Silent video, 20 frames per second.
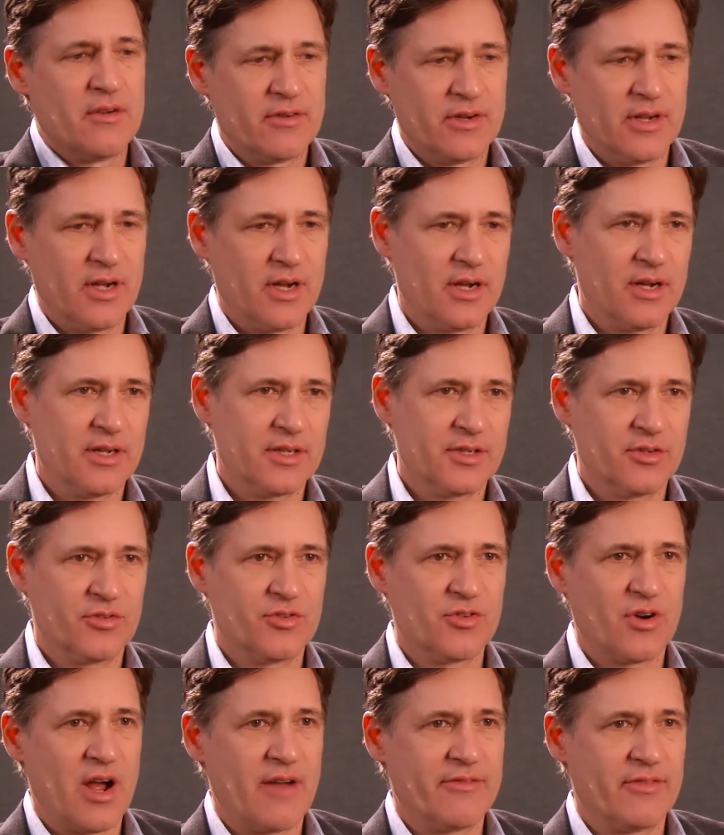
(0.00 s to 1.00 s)
You
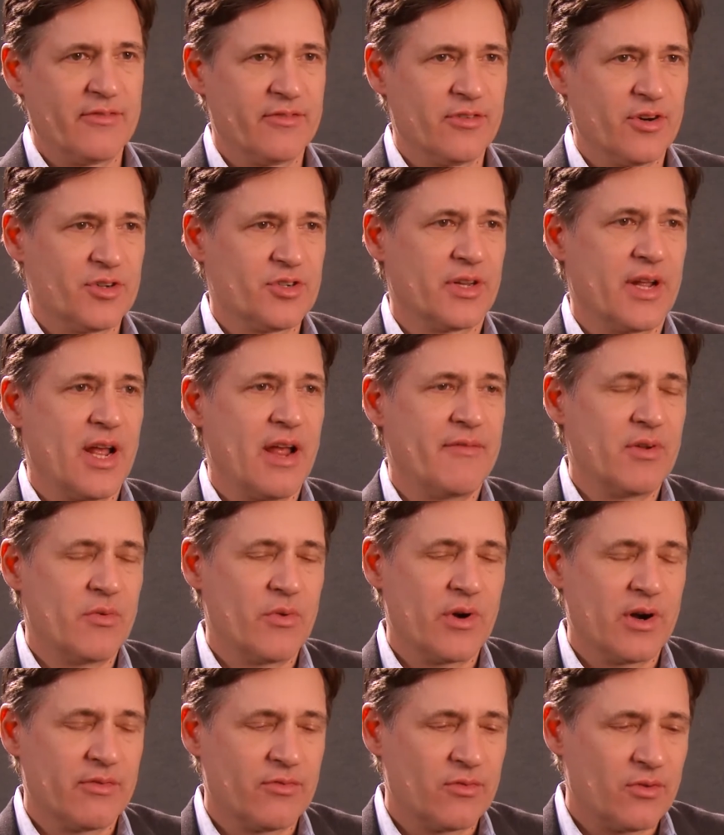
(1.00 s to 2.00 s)
drive virtually
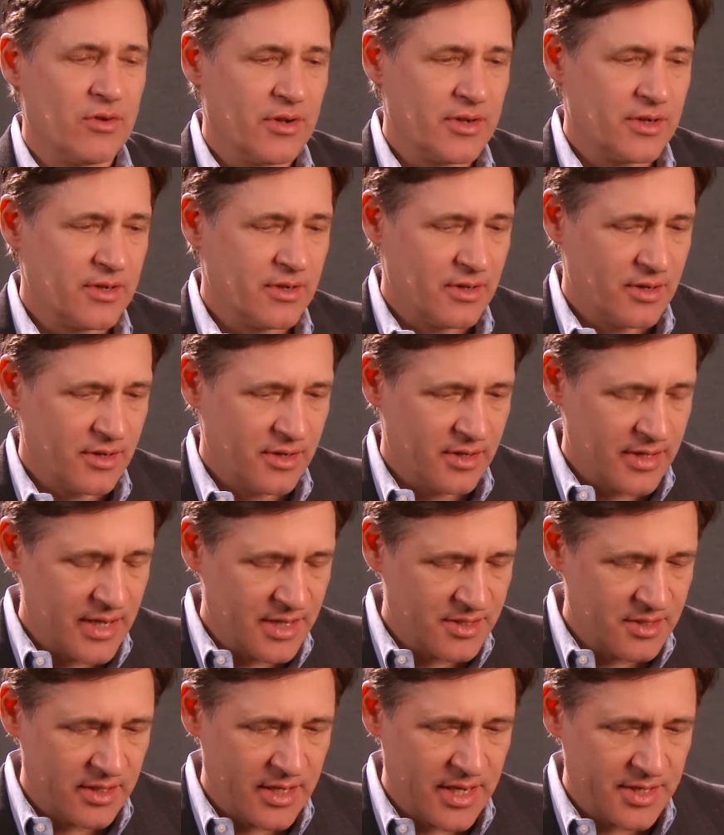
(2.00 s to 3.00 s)
everywhere for all your
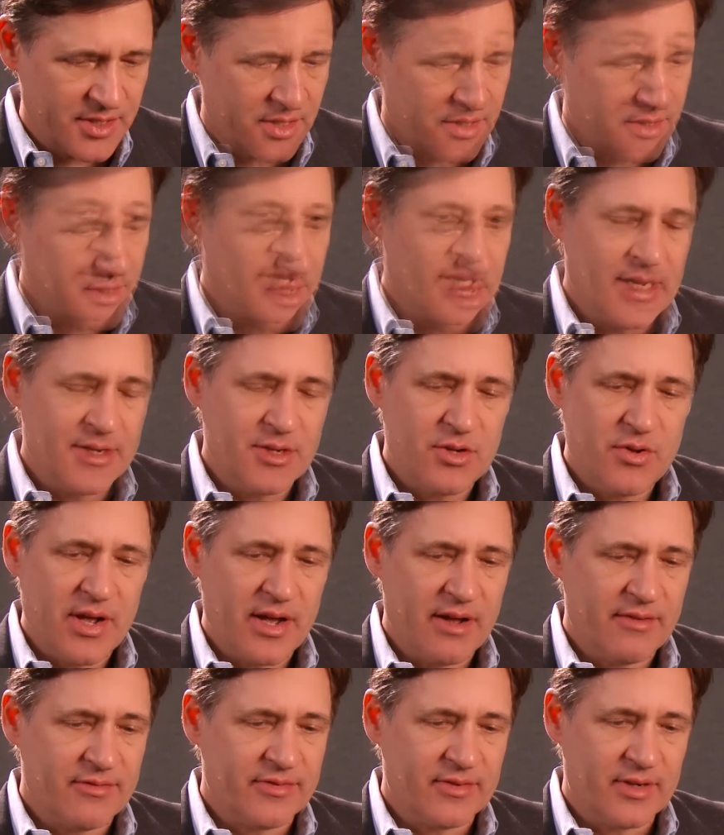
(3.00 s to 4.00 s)
destinations. Then you
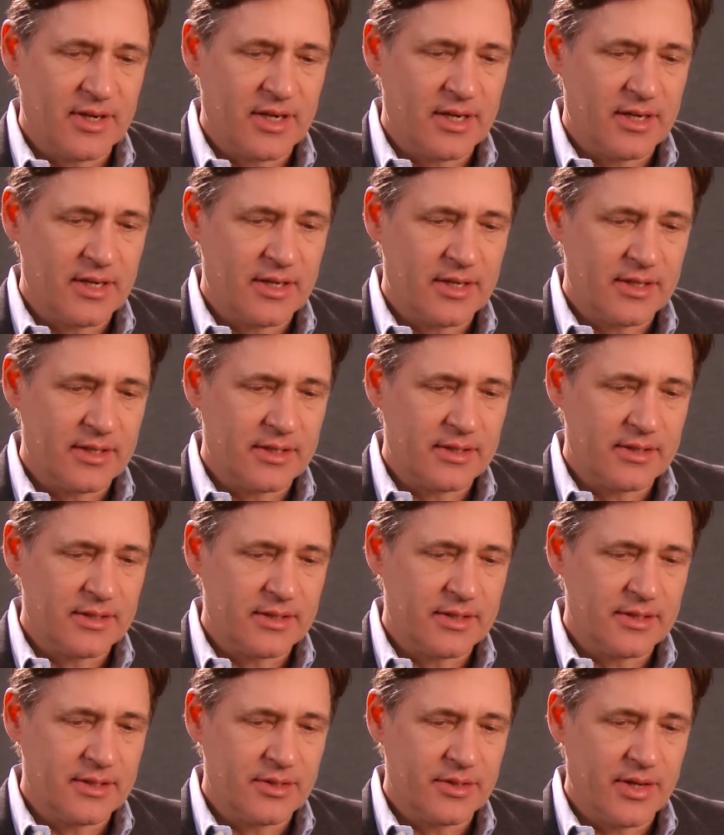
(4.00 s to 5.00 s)
have
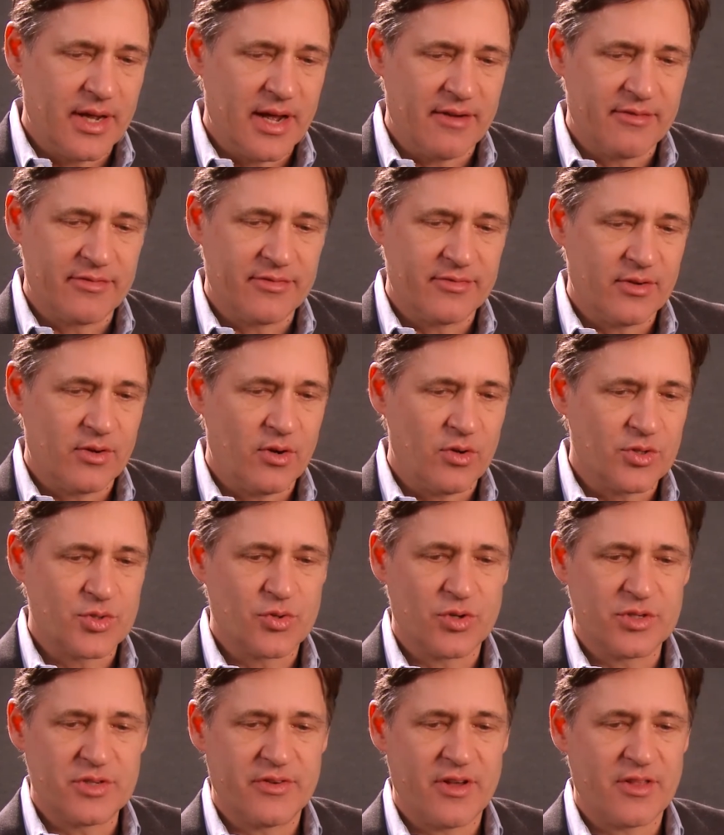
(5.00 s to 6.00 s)
all
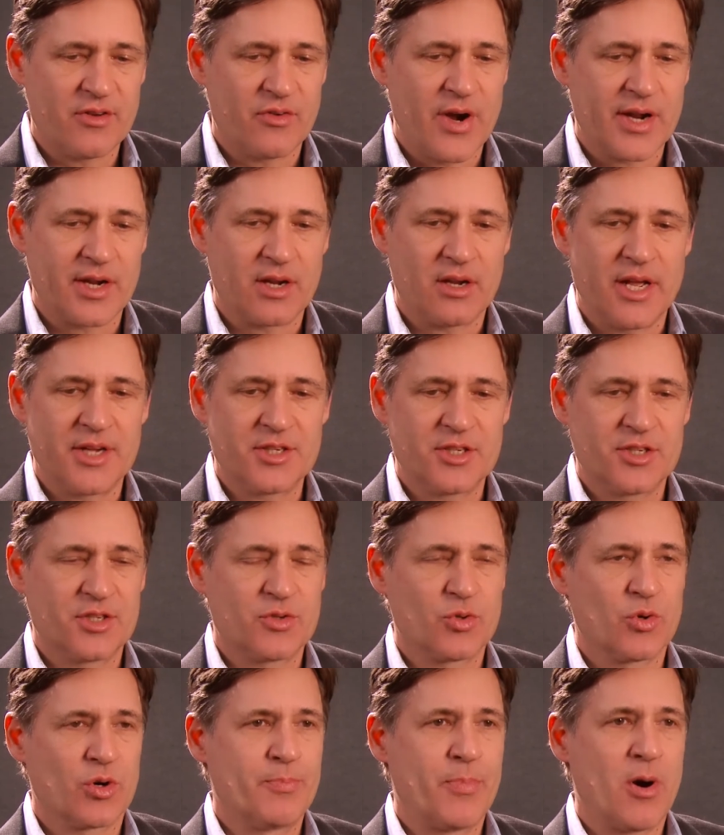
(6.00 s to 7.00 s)
sorts of other regulations,
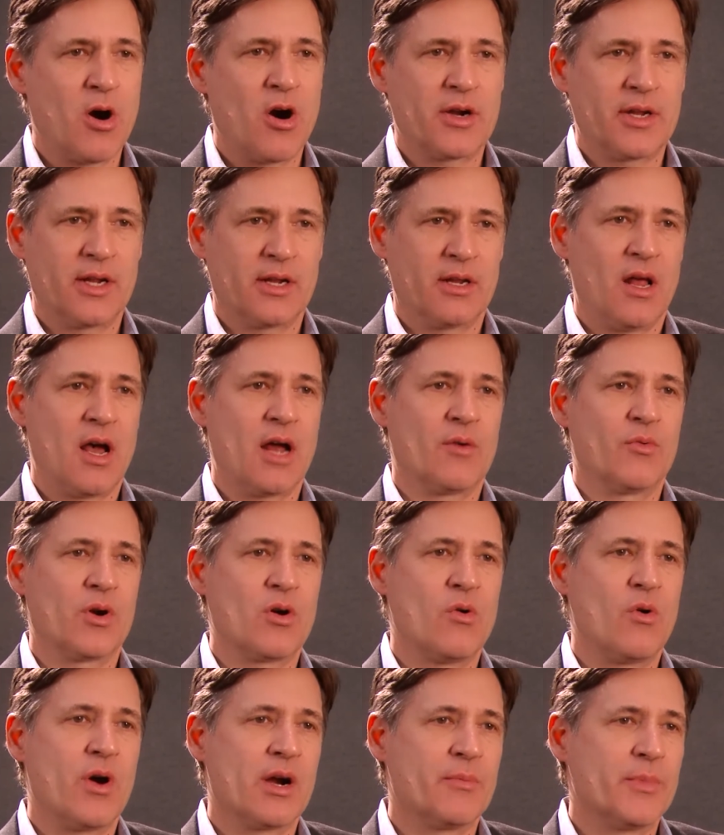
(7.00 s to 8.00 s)
parking lot
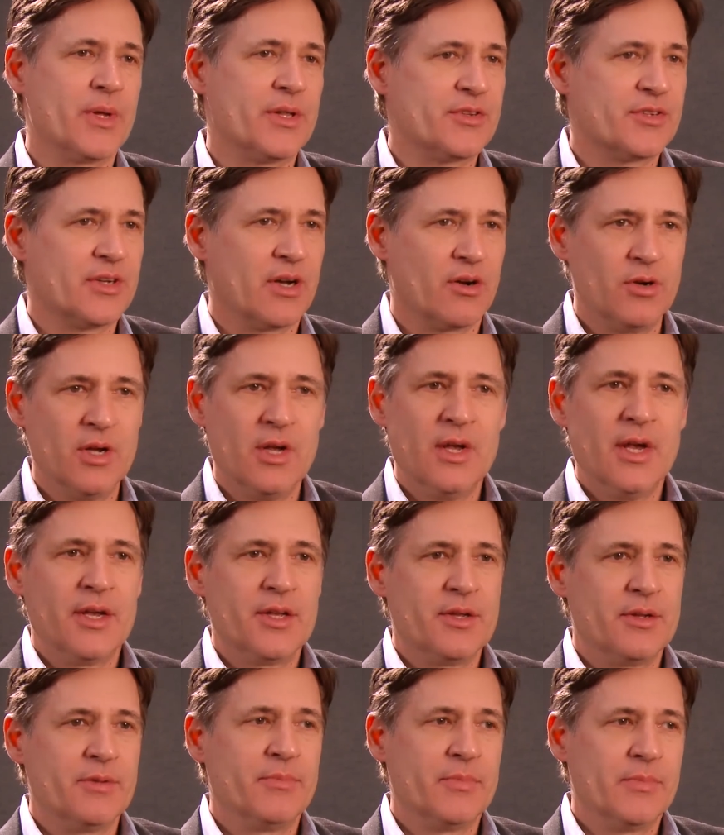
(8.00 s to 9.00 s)
requirements. So
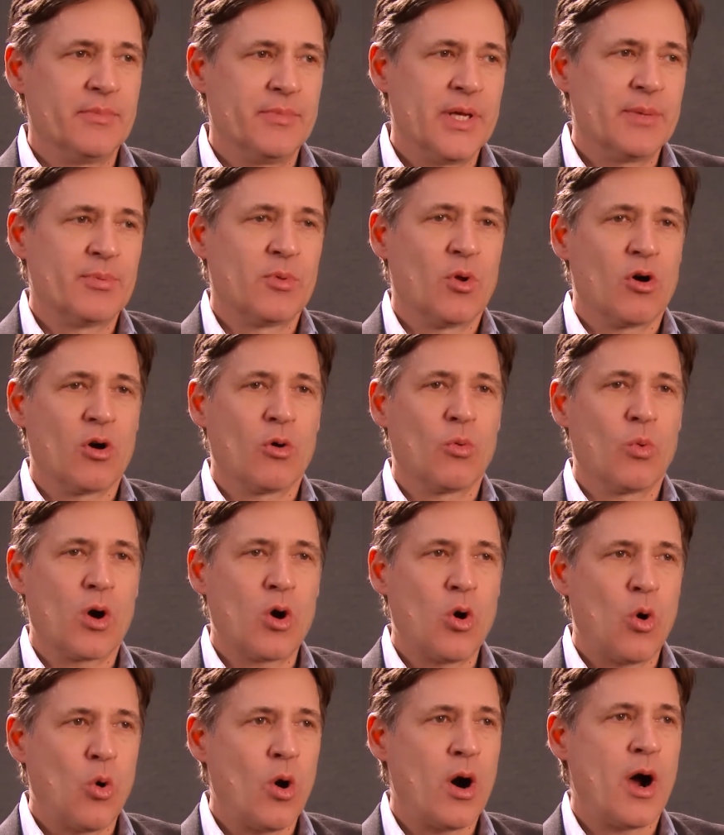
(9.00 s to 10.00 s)
people are
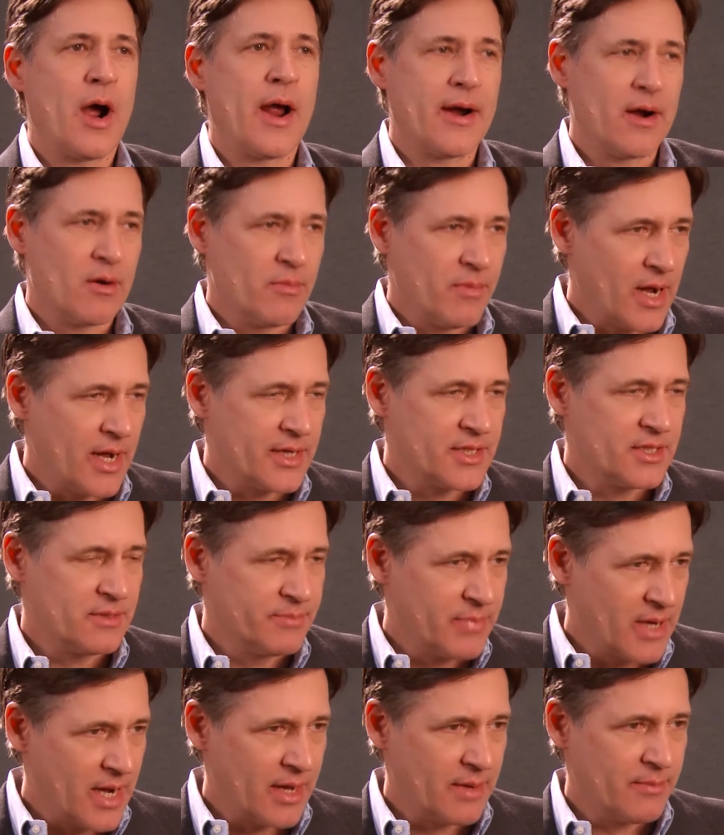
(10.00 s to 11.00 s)
required
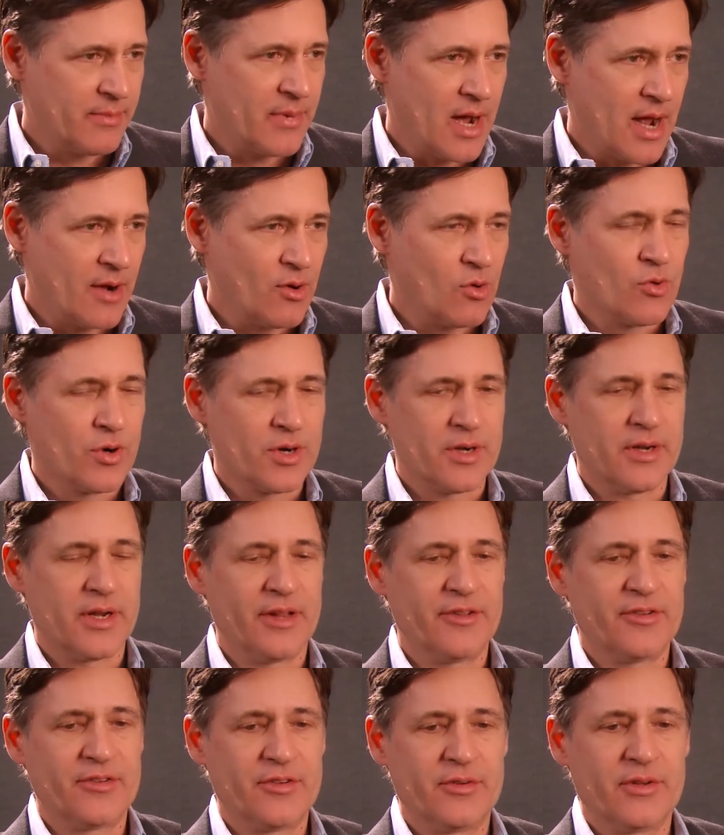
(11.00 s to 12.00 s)
by
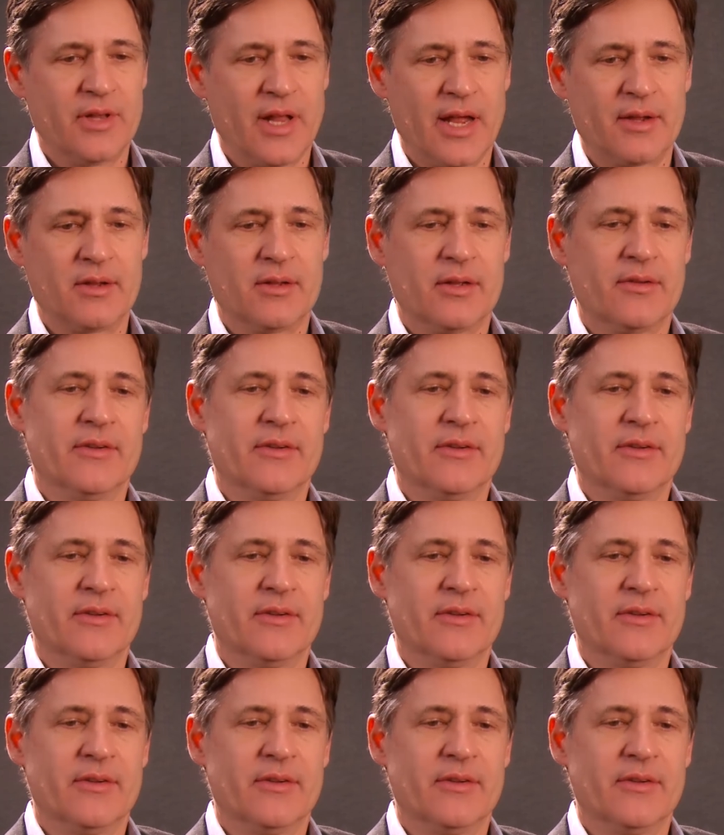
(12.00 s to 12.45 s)
ordinance to